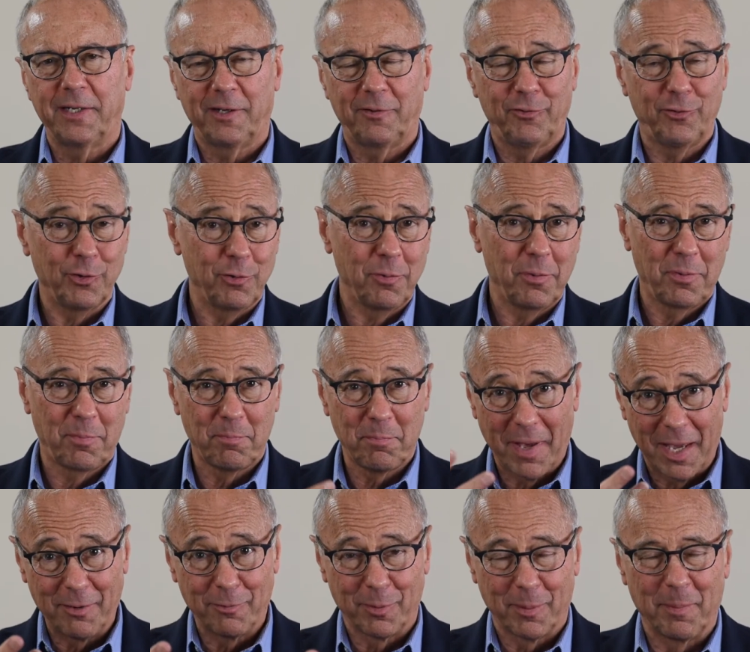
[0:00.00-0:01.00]
as you
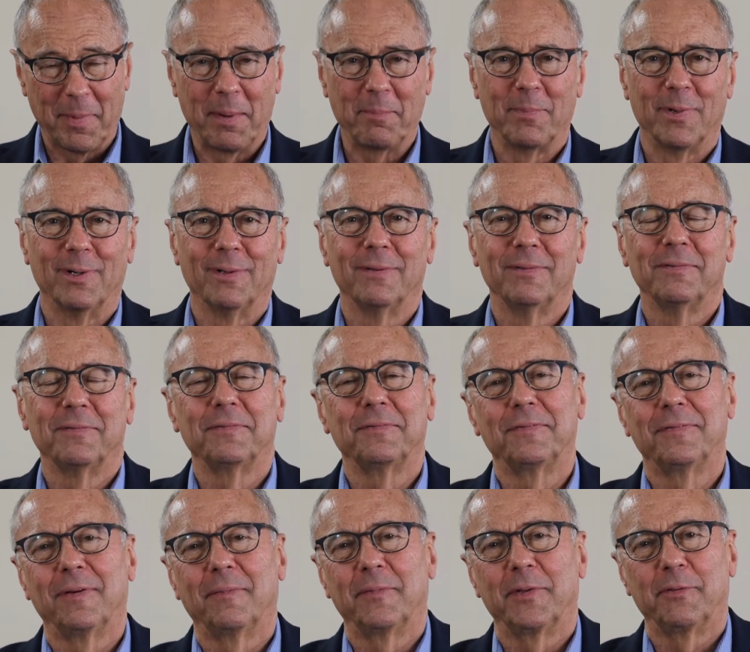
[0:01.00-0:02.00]
may remember
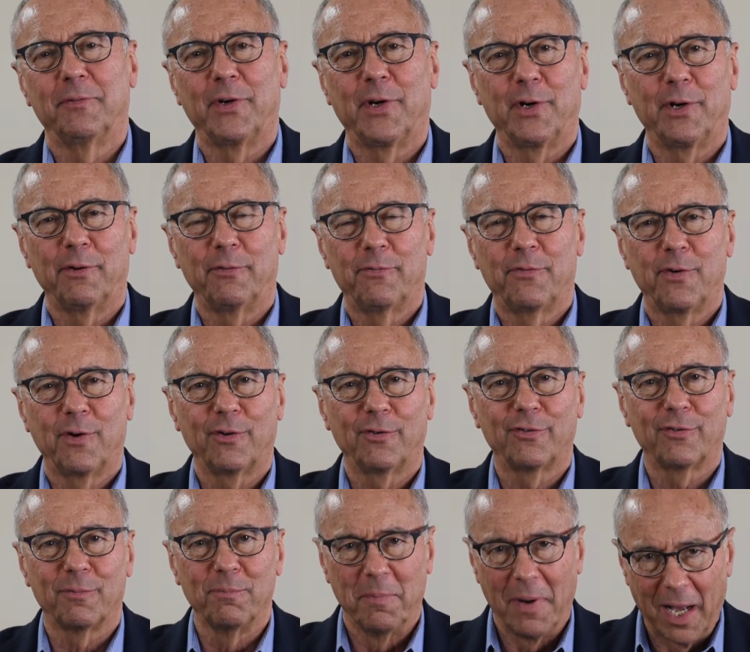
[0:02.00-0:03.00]
from the very
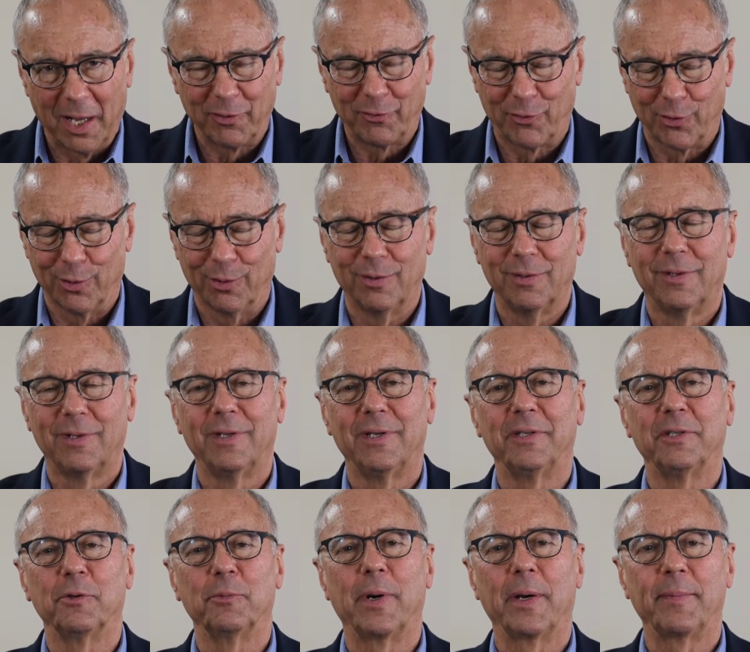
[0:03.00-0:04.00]
first module
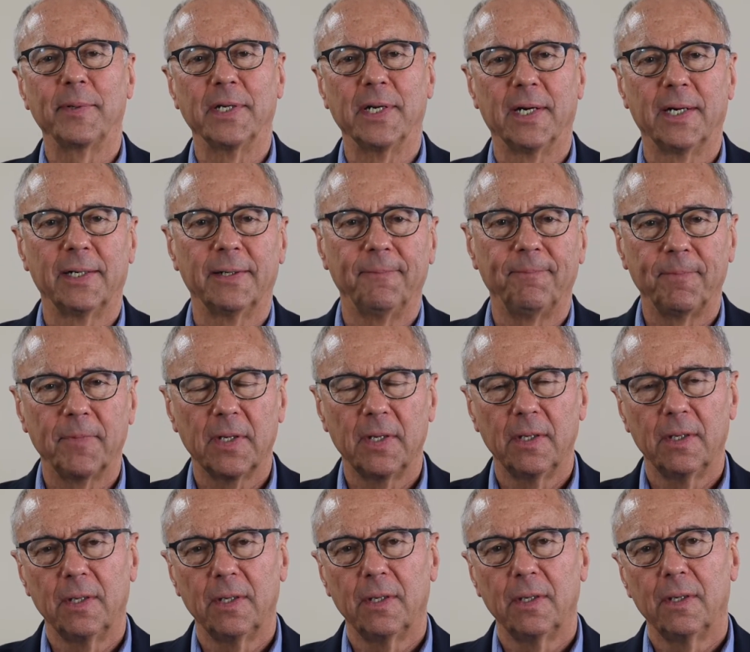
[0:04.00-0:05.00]
in the webinar,
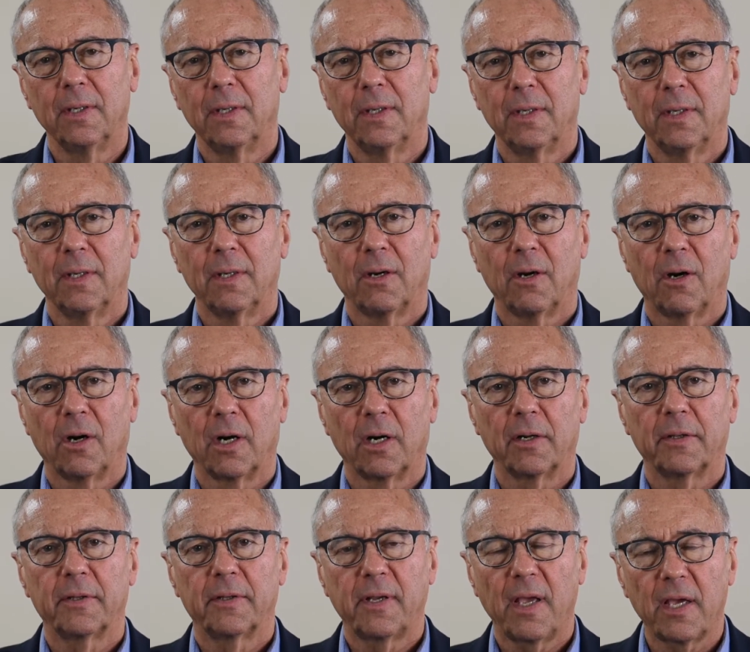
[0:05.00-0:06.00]
are
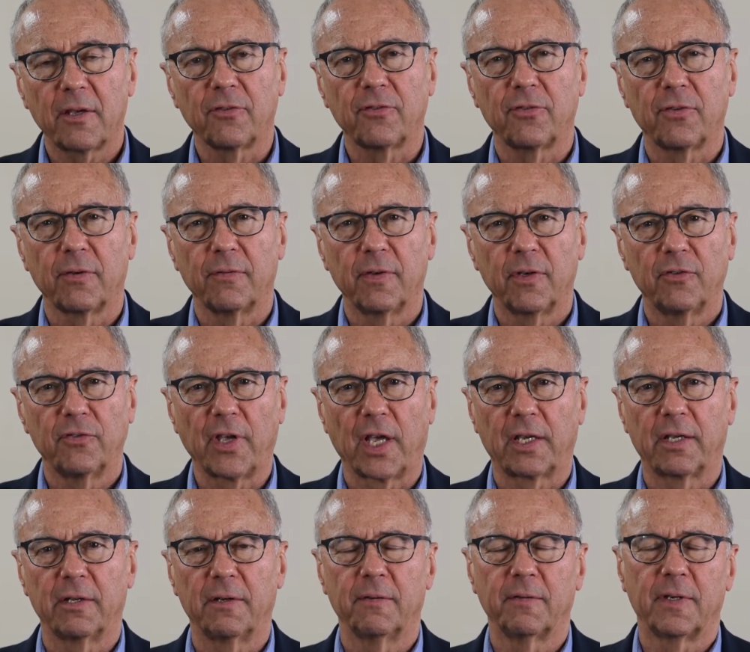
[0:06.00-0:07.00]
tests of
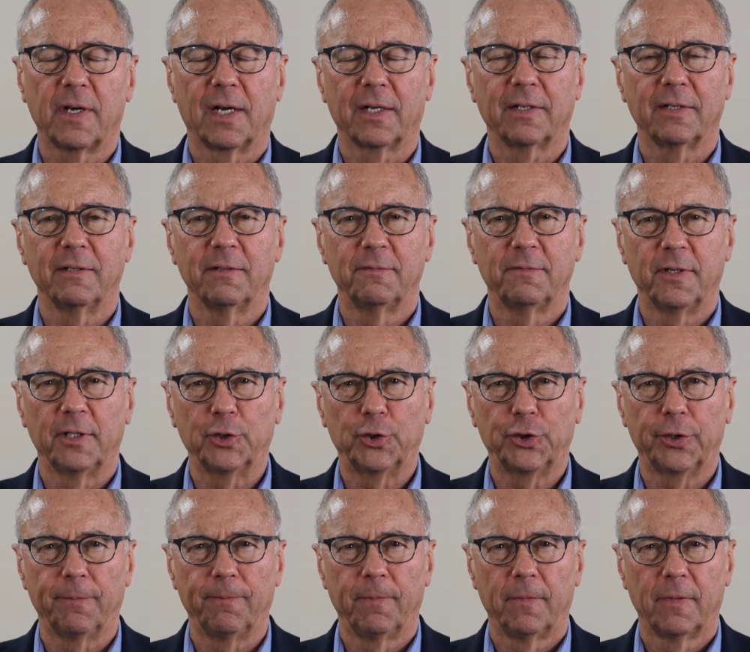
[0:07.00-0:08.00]
executive cognitive
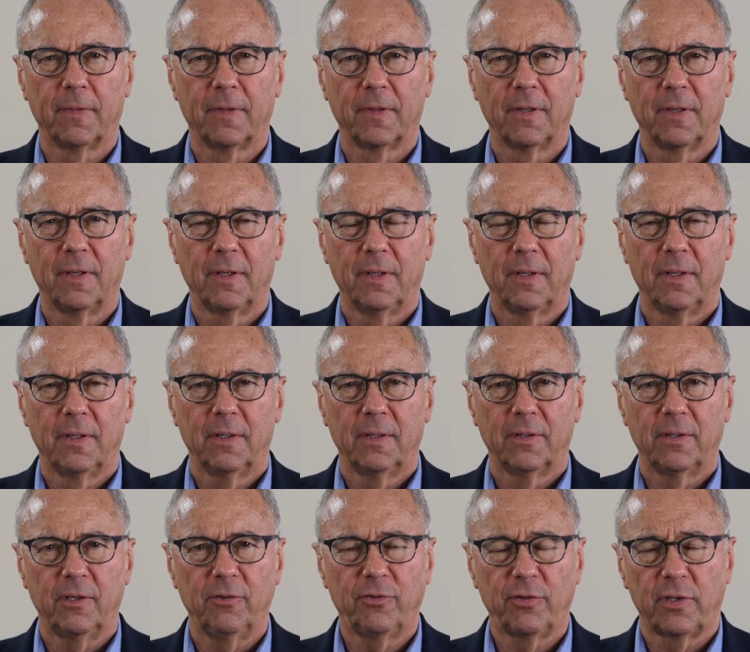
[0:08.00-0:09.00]
function.
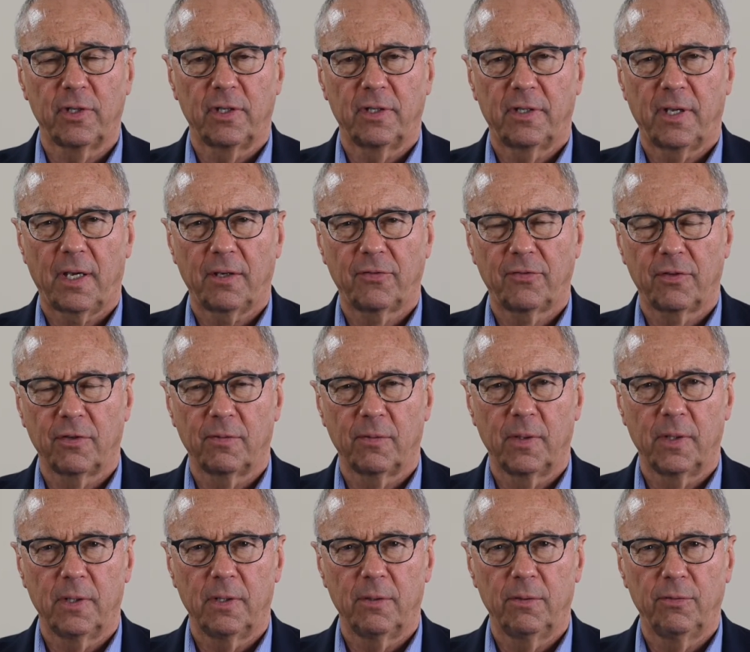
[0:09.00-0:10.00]
These are the tests that
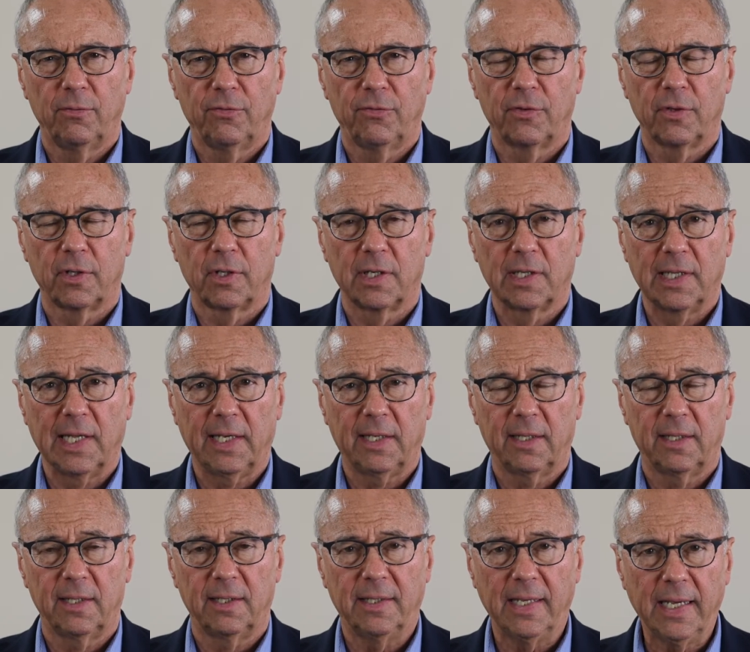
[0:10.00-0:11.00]
we use to
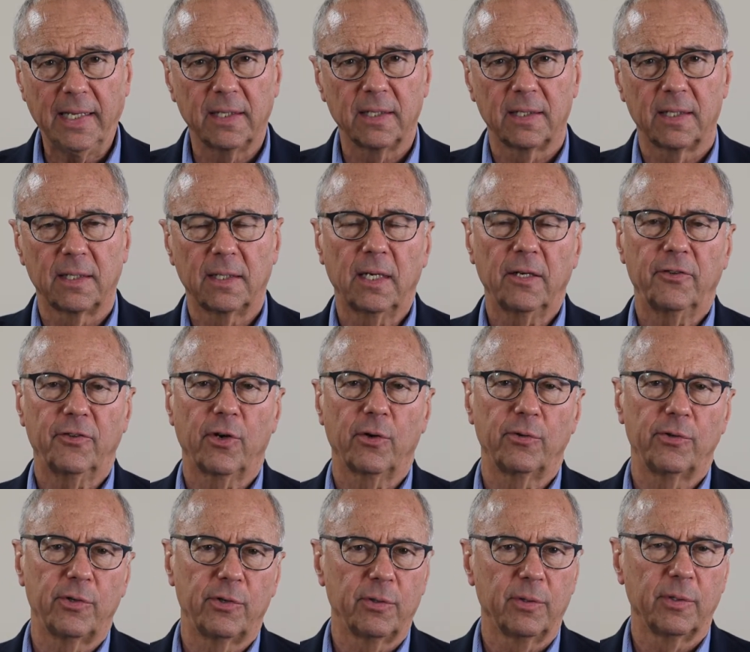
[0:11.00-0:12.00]
collect the data that I showed
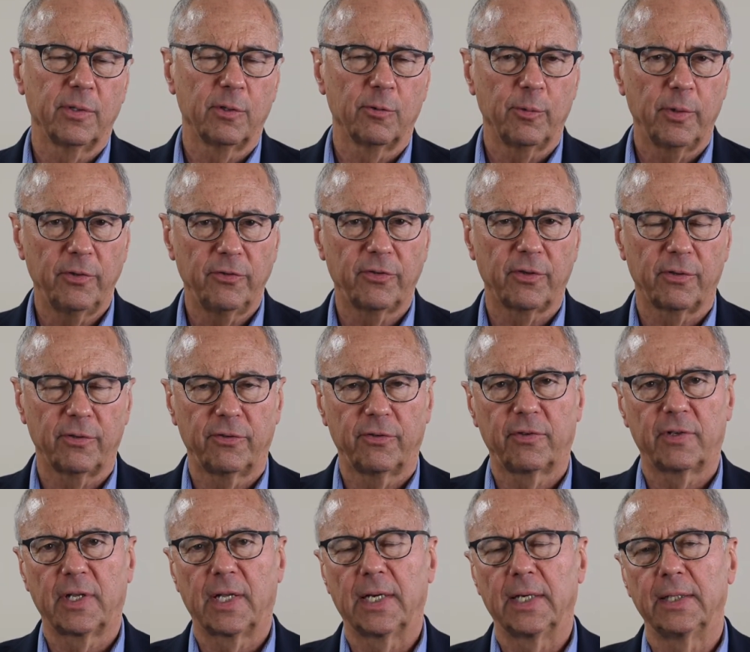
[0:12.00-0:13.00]
you in the research
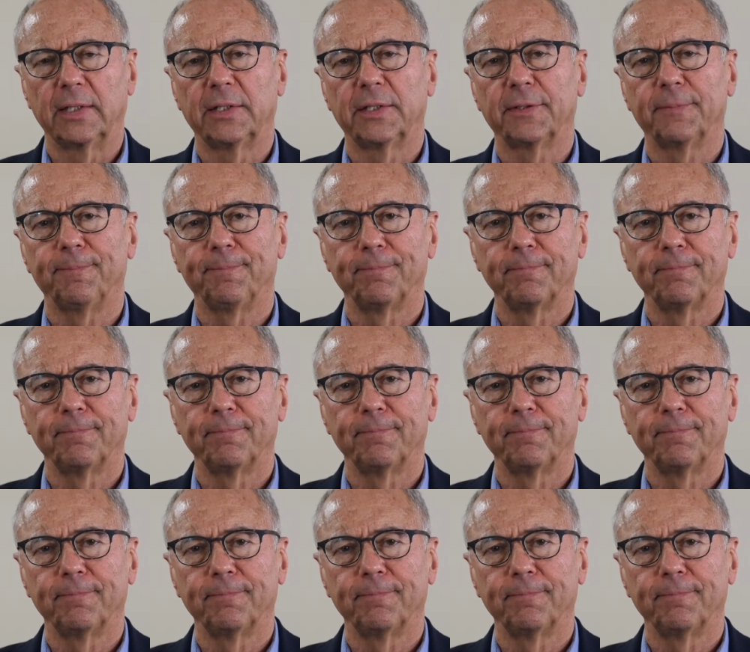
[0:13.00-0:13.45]
slides.